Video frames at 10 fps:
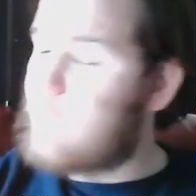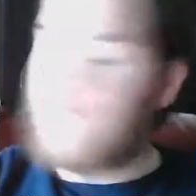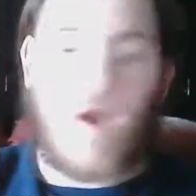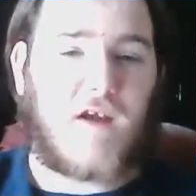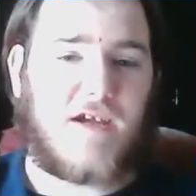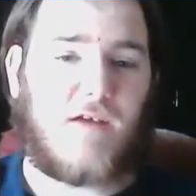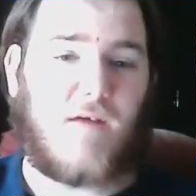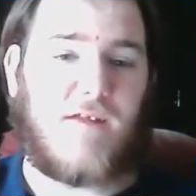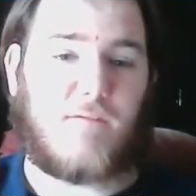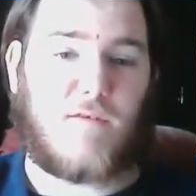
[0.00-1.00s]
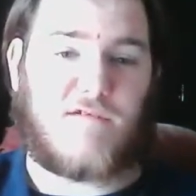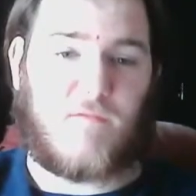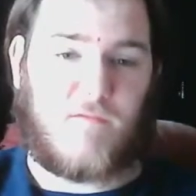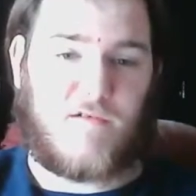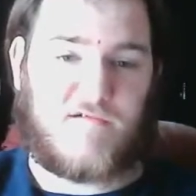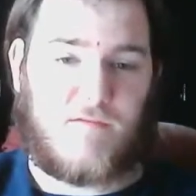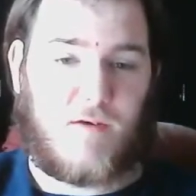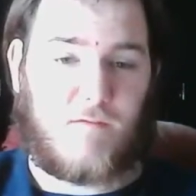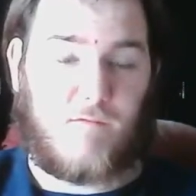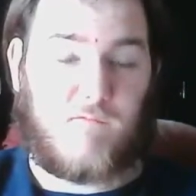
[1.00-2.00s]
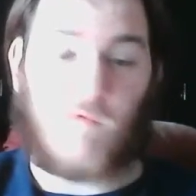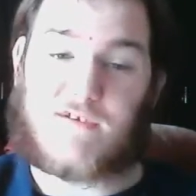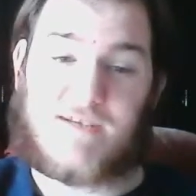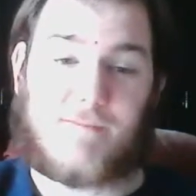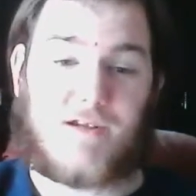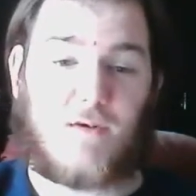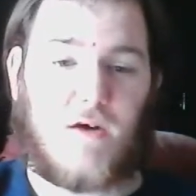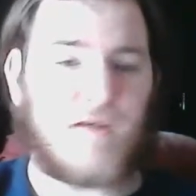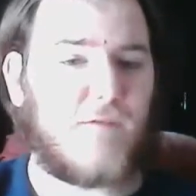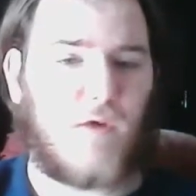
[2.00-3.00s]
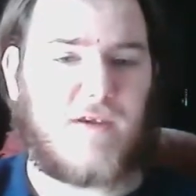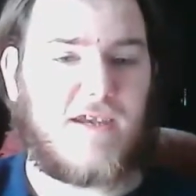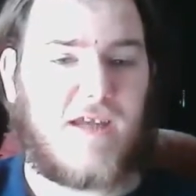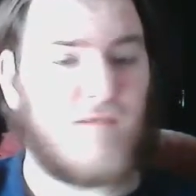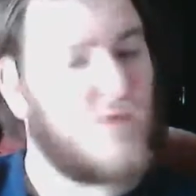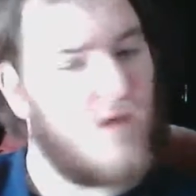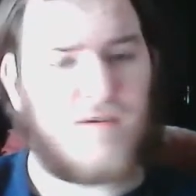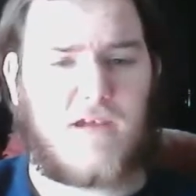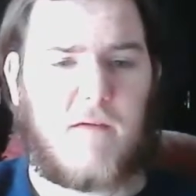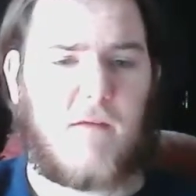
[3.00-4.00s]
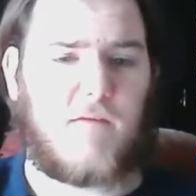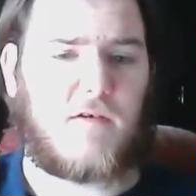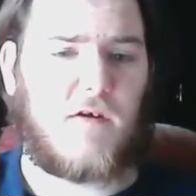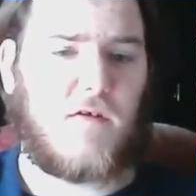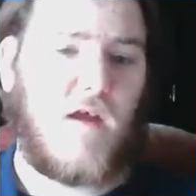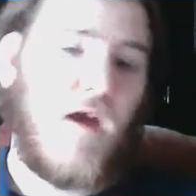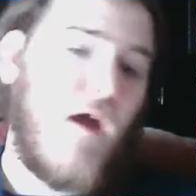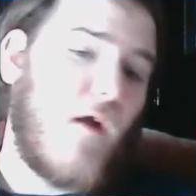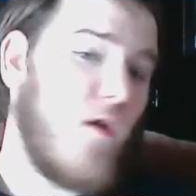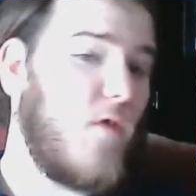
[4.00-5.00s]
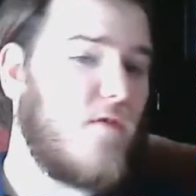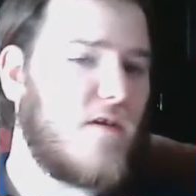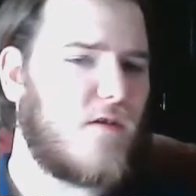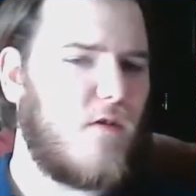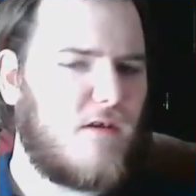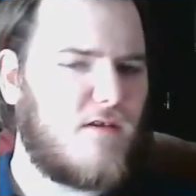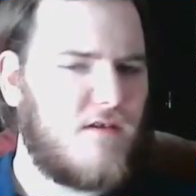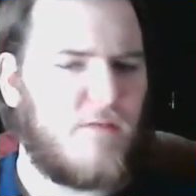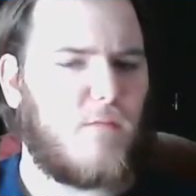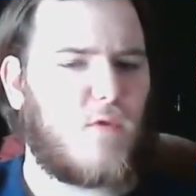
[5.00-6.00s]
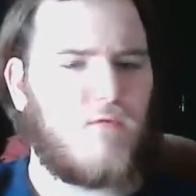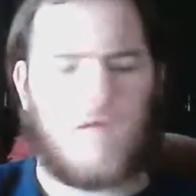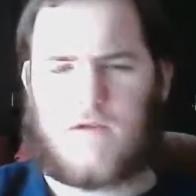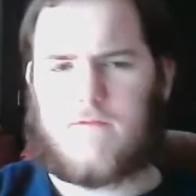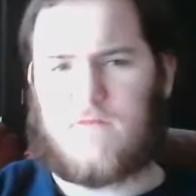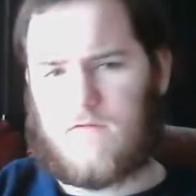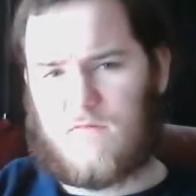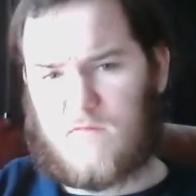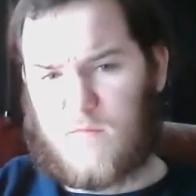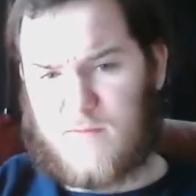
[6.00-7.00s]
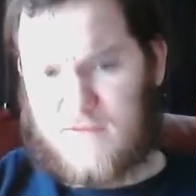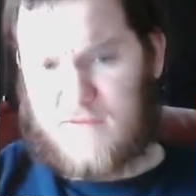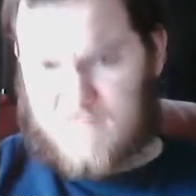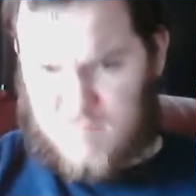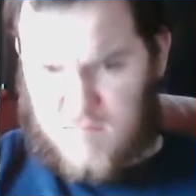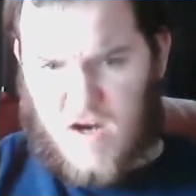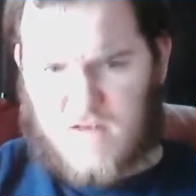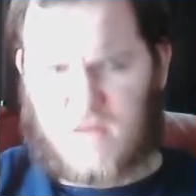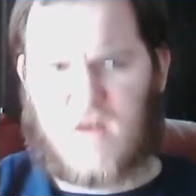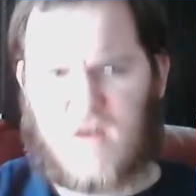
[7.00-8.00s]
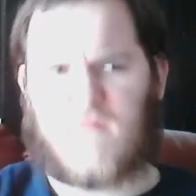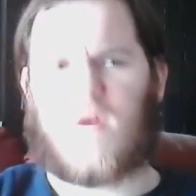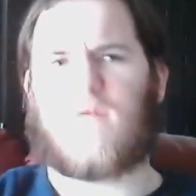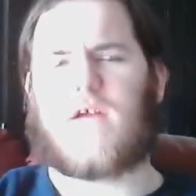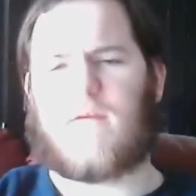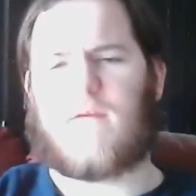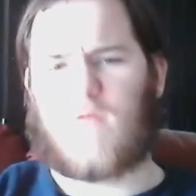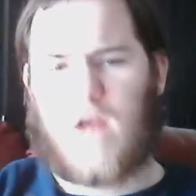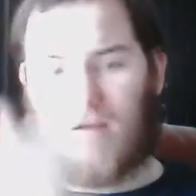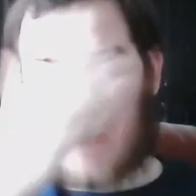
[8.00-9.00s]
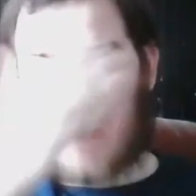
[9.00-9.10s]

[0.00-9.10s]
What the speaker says: The talking why the original version of this was 14 minutes long, even though I didn't have a ton to carry with. So let's go a little more quickly than usual, but try to cover all the same ground.